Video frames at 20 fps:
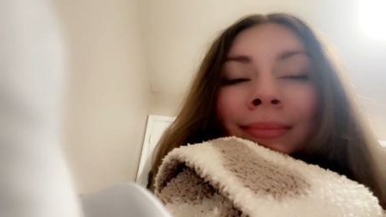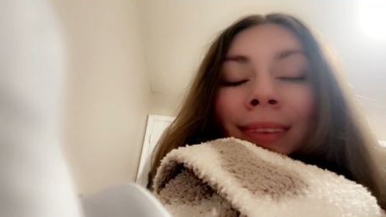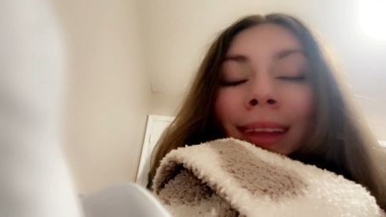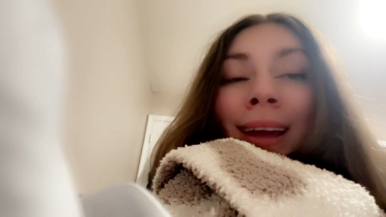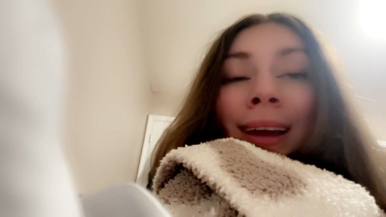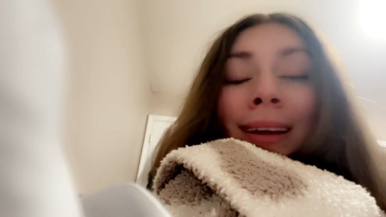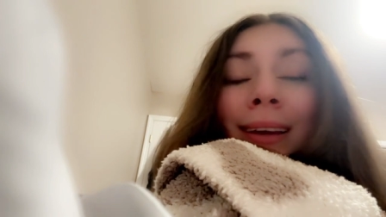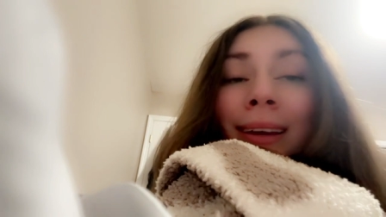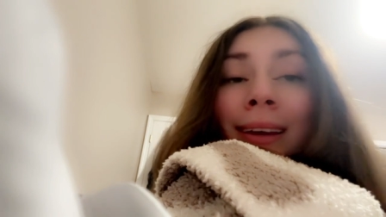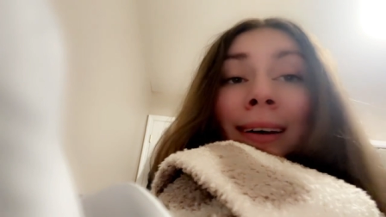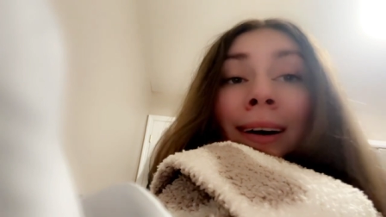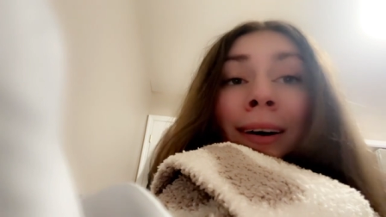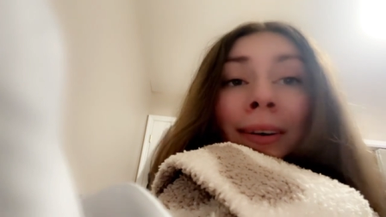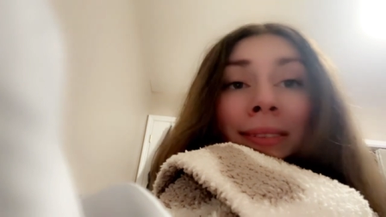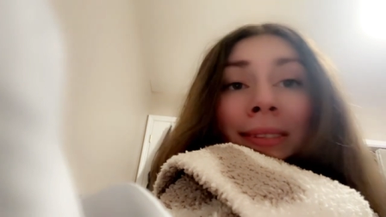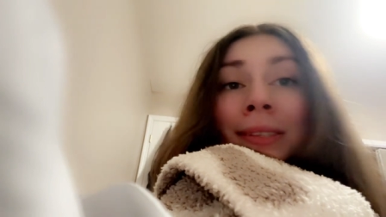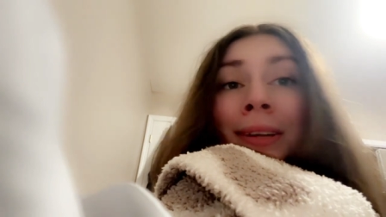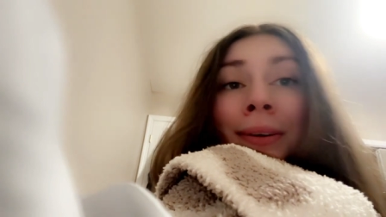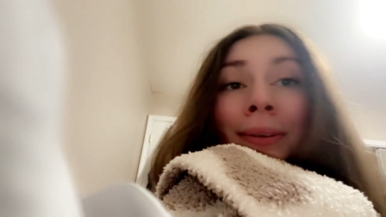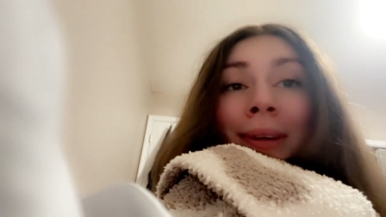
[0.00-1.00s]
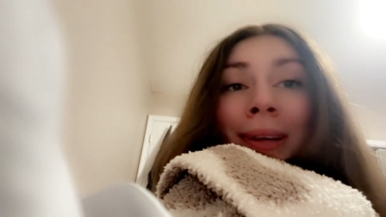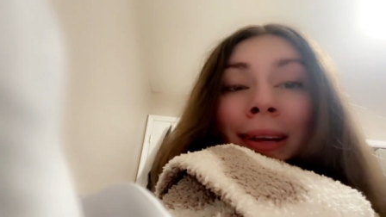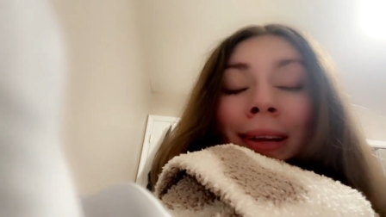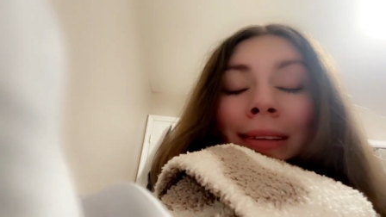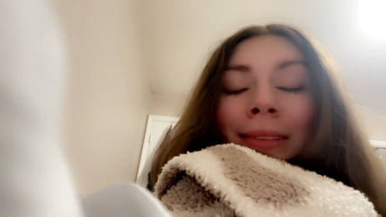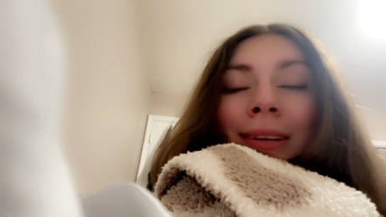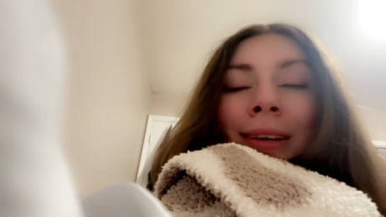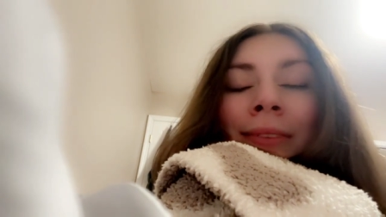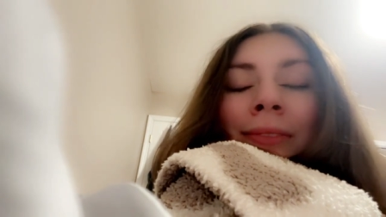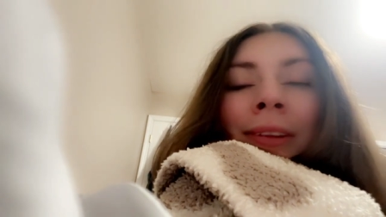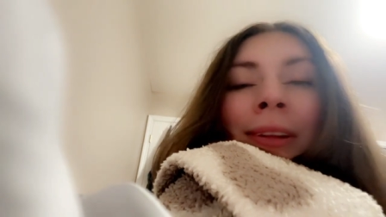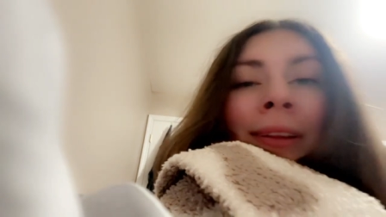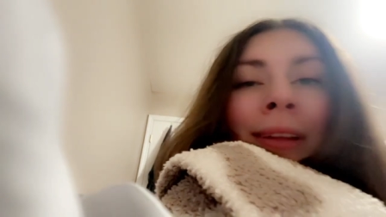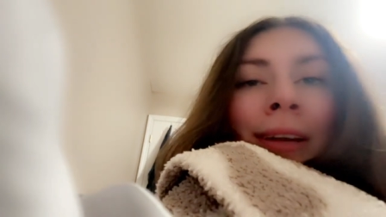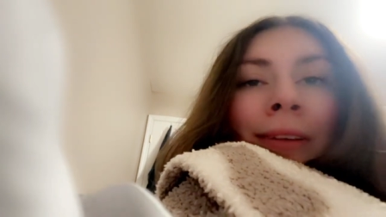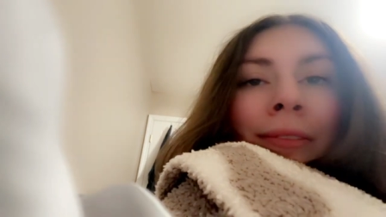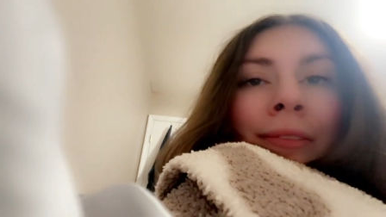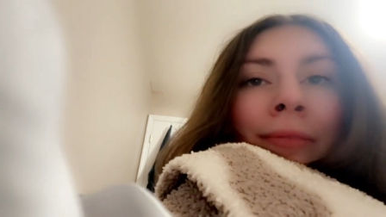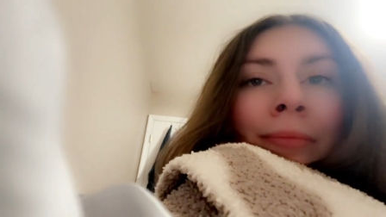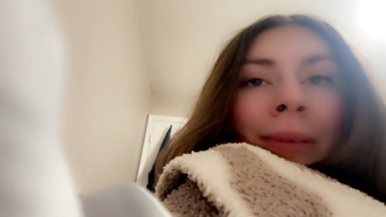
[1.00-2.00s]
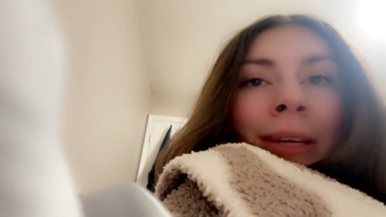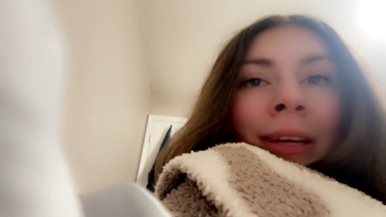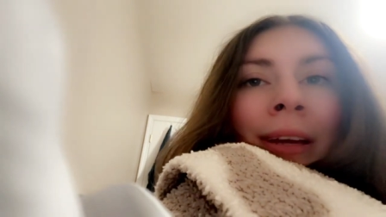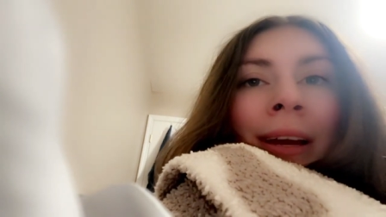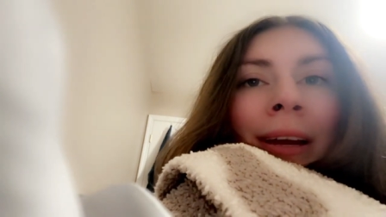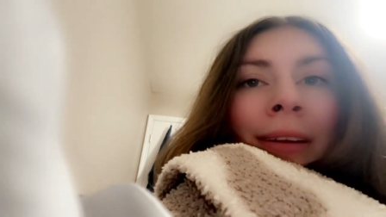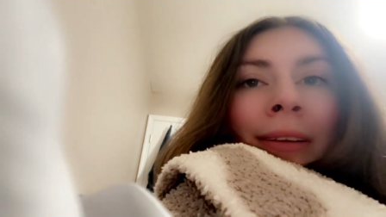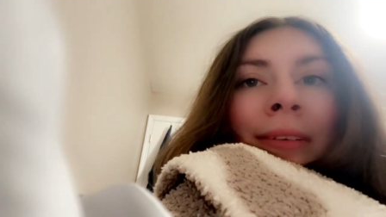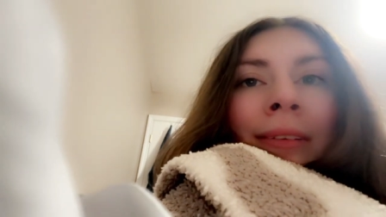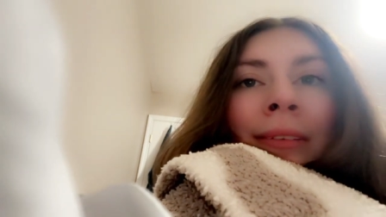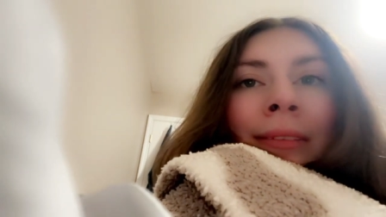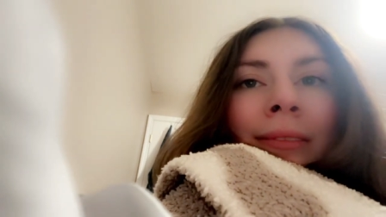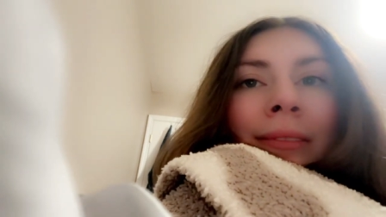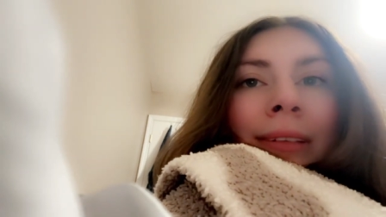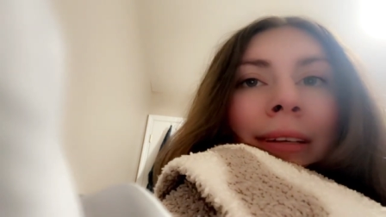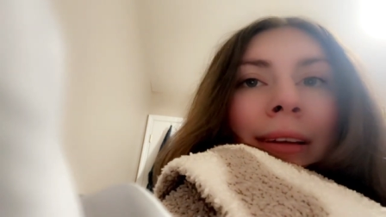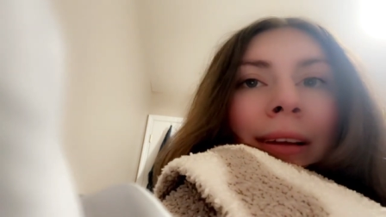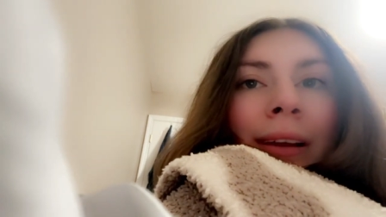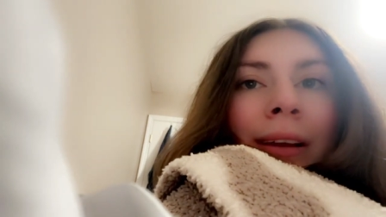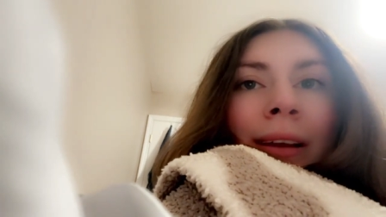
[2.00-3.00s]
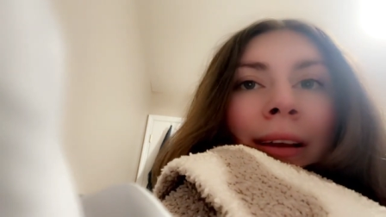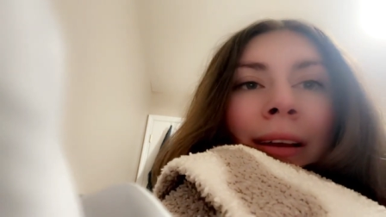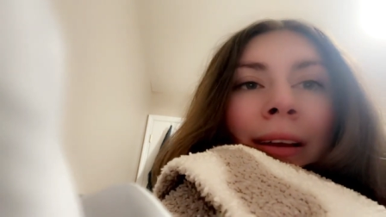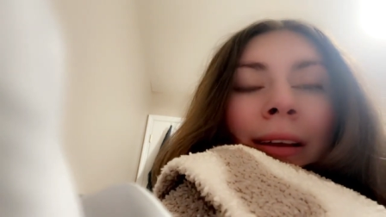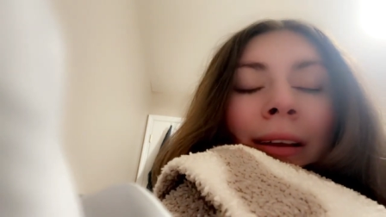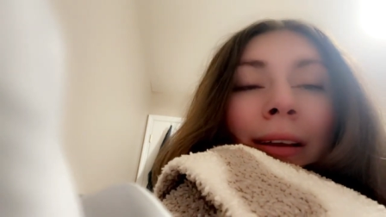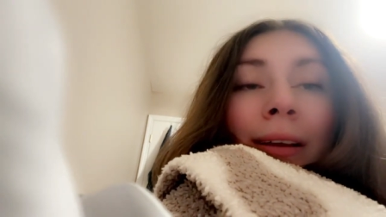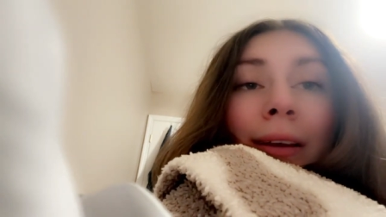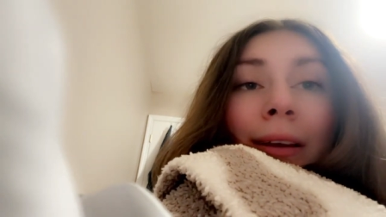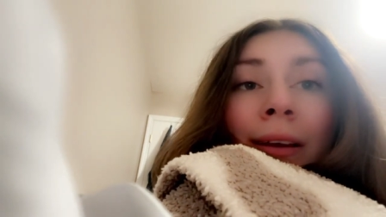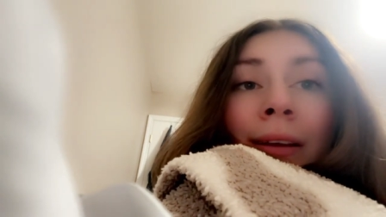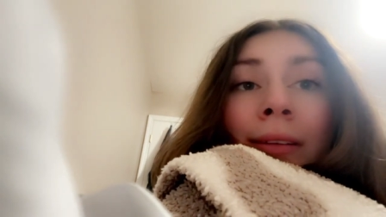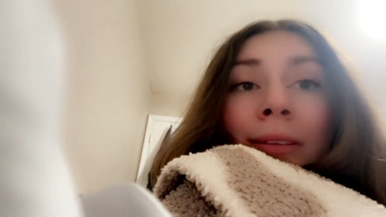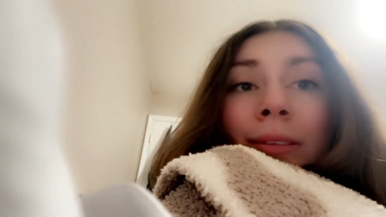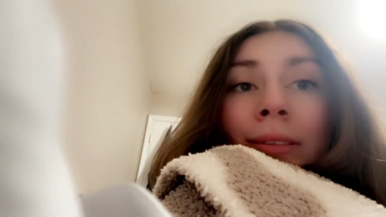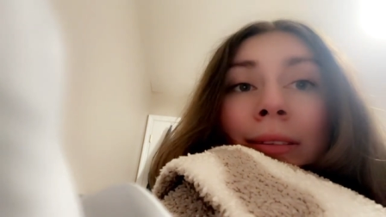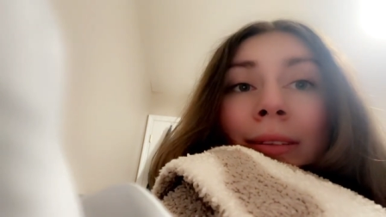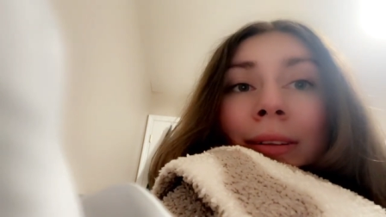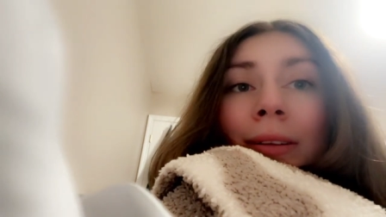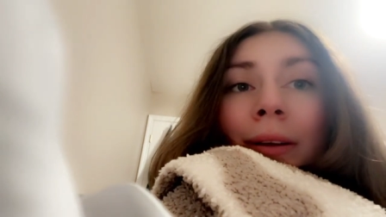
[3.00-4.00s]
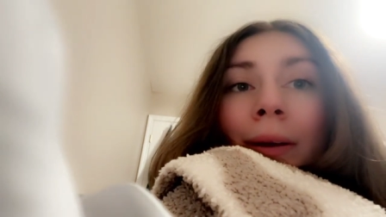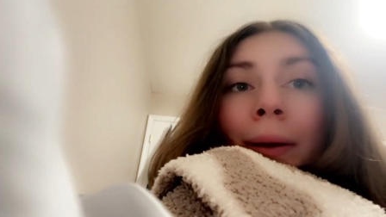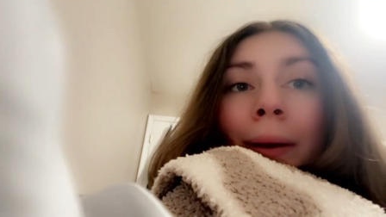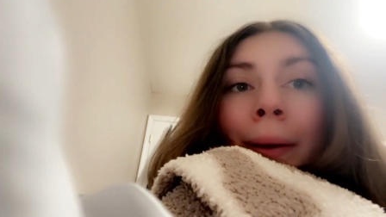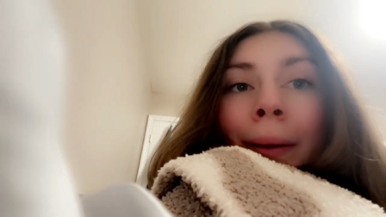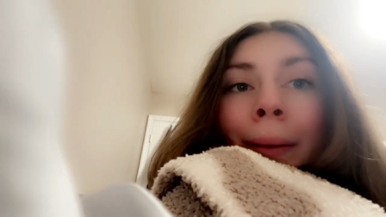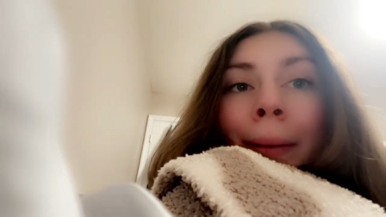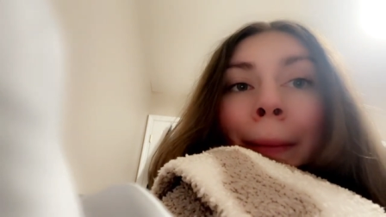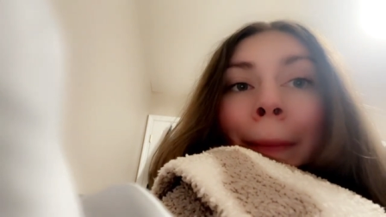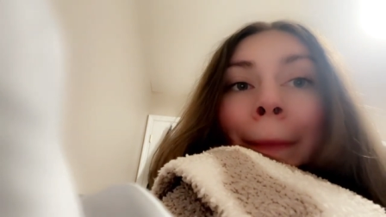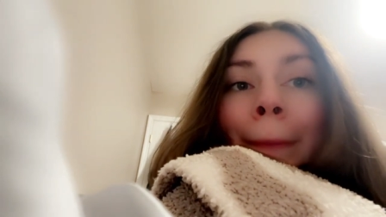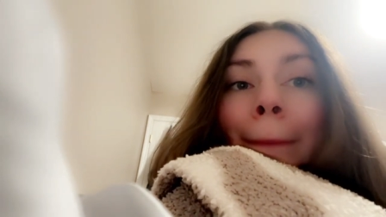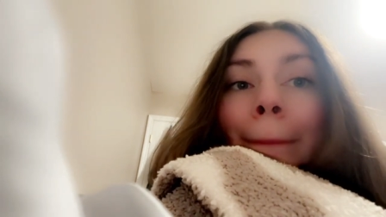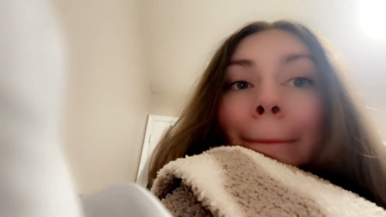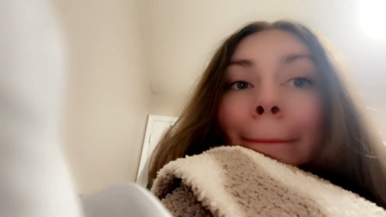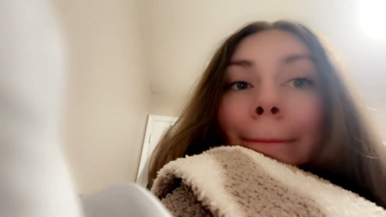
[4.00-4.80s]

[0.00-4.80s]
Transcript: I can also cannot talk for the life of me. I don't. It's um.